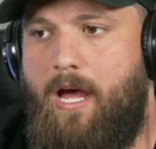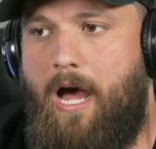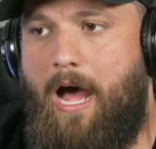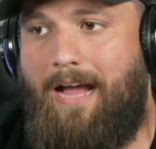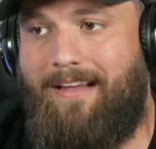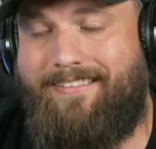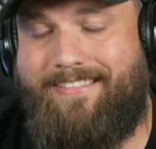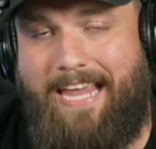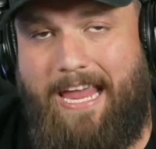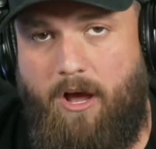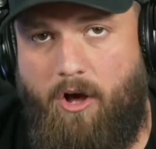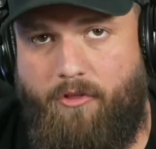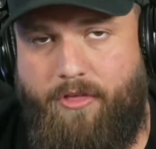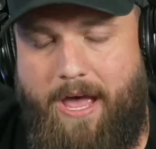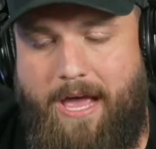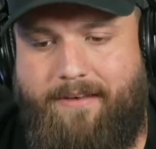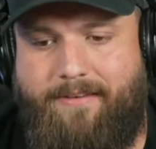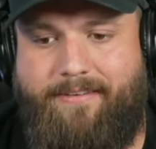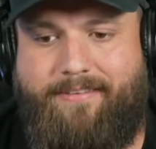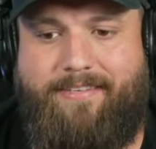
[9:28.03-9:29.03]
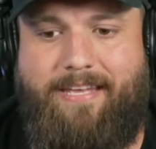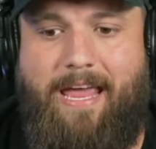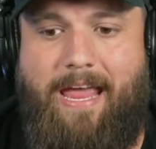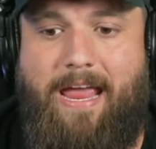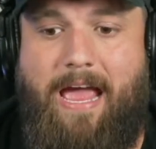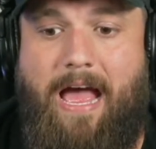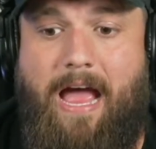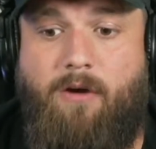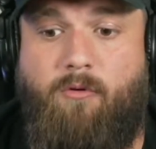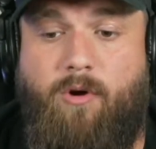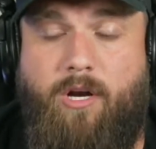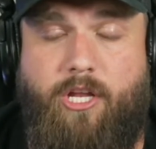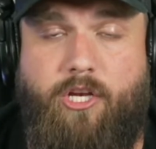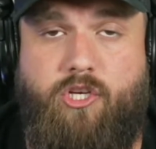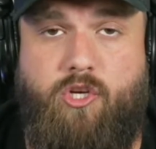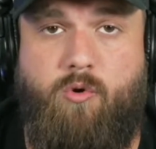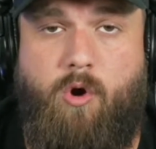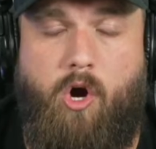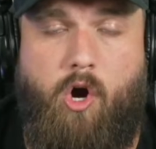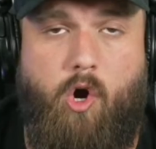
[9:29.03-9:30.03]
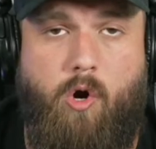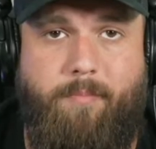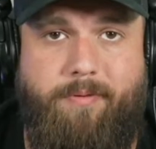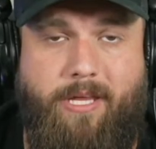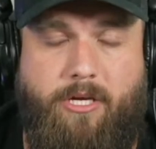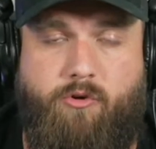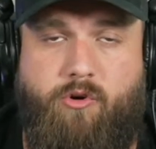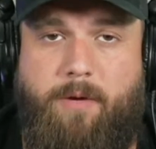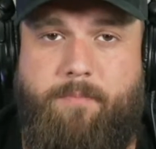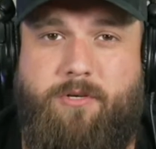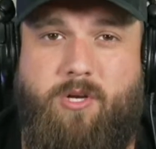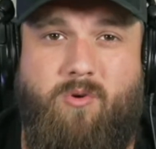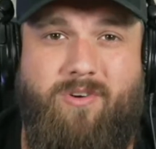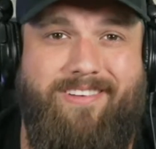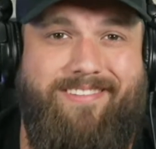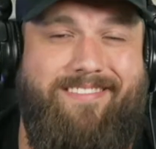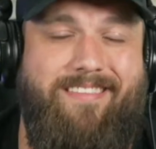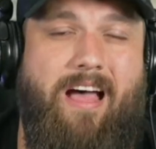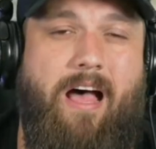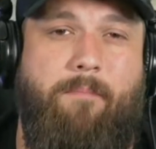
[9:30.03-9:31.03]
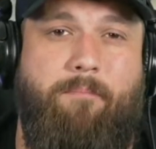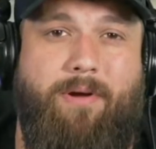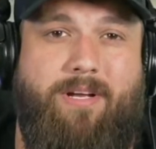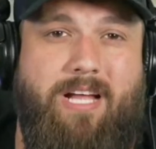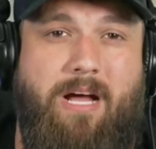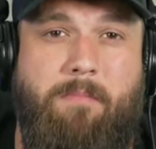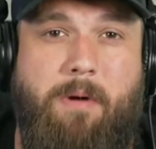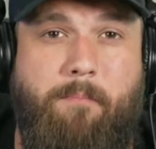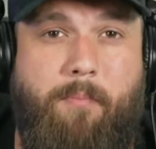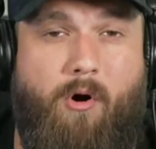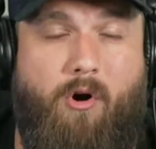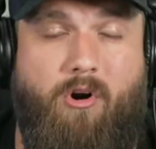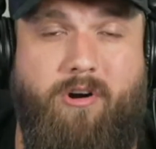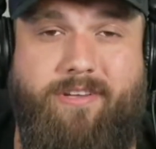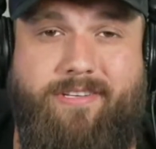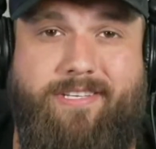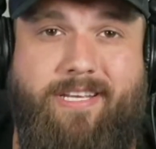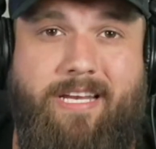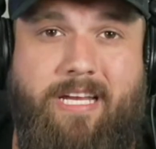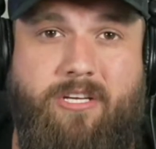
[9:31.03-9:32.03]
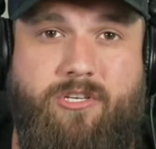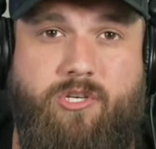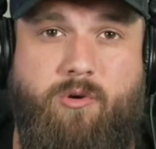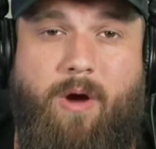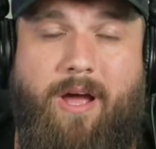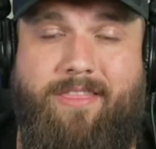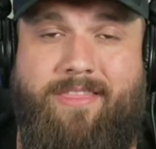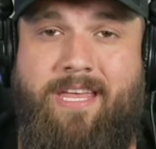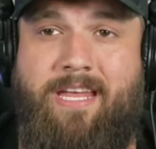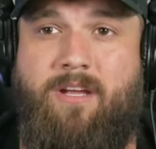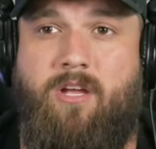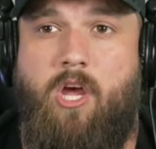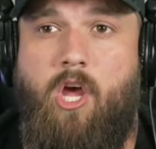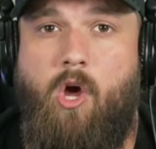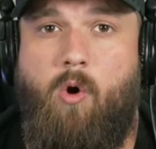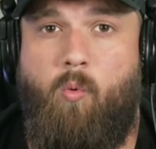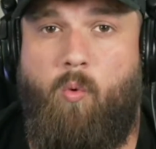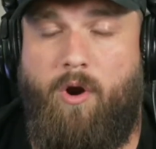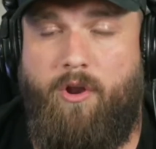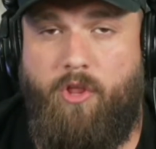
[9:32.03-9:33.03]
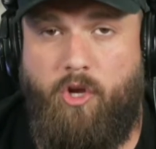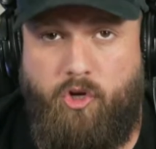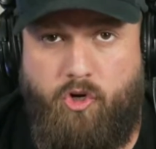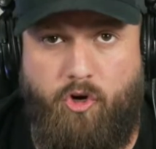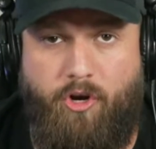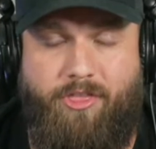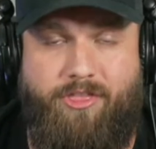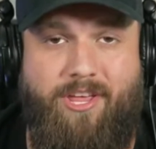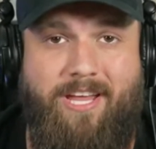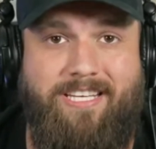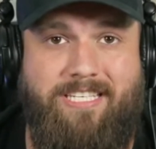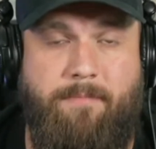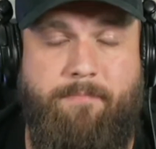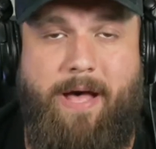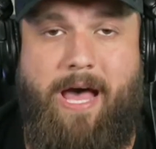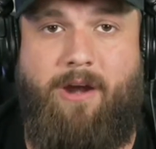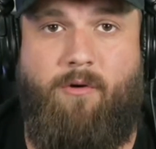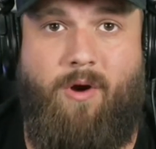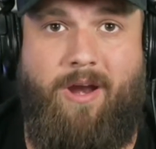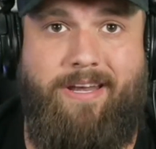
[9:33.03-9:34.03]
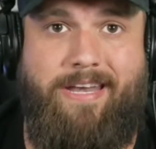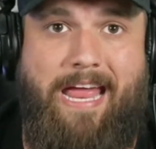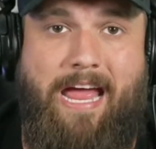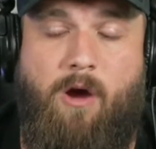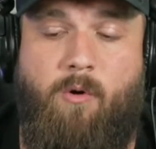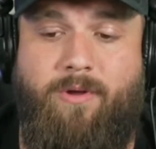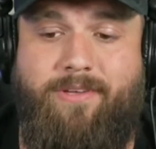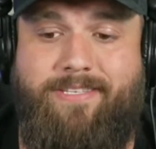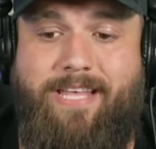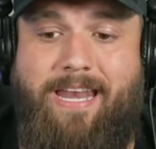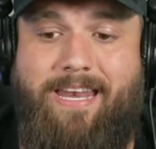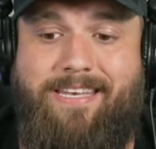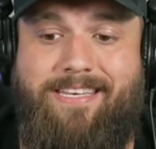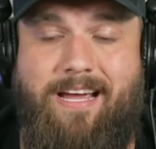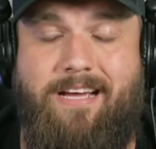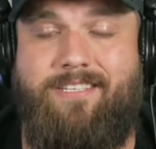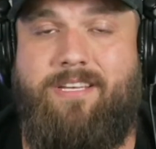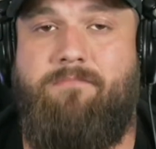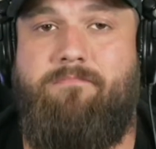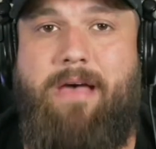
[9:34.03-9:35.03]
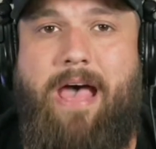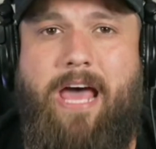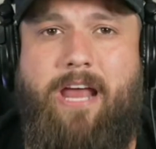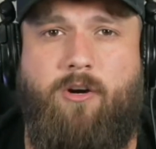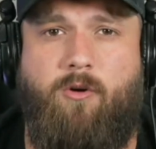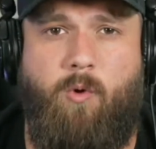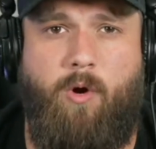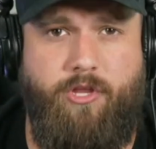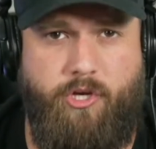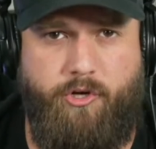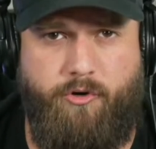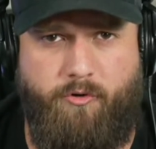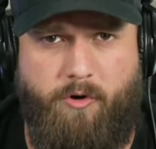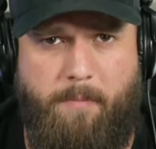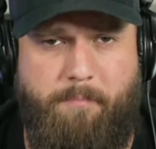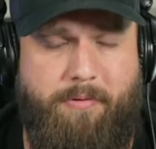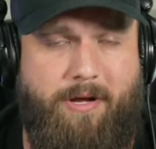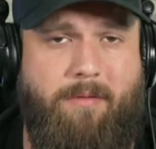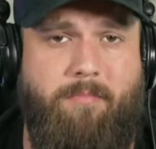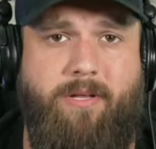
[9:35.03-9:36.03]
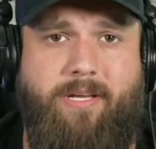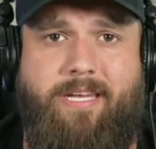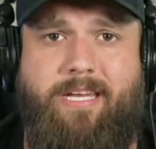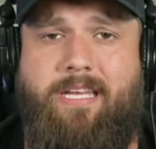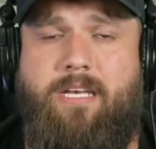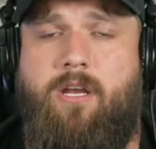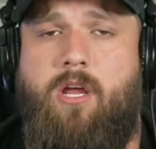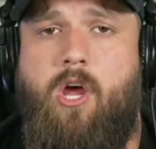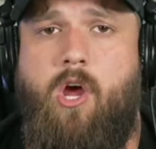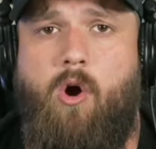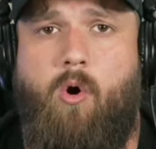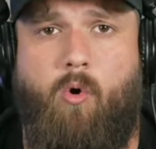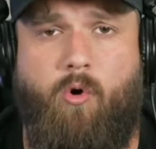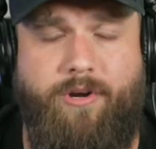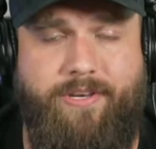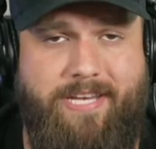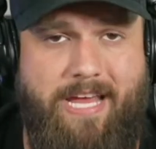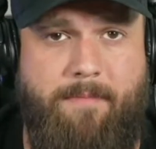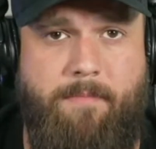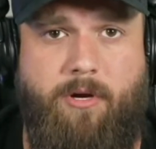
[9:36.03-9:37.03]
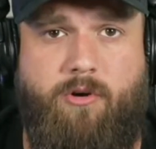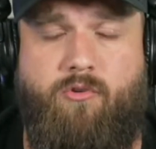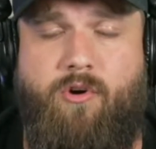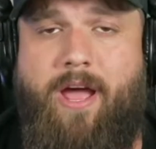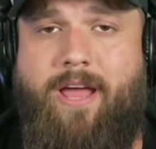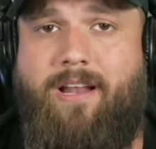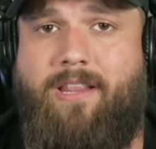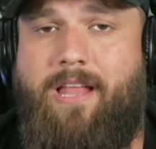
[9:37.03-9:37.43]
I say all that to say I really do hope that crypto does not become a partisan issue. I think one of the good things about it right now is that it doesn't matter whether you're a Republican or Democrat.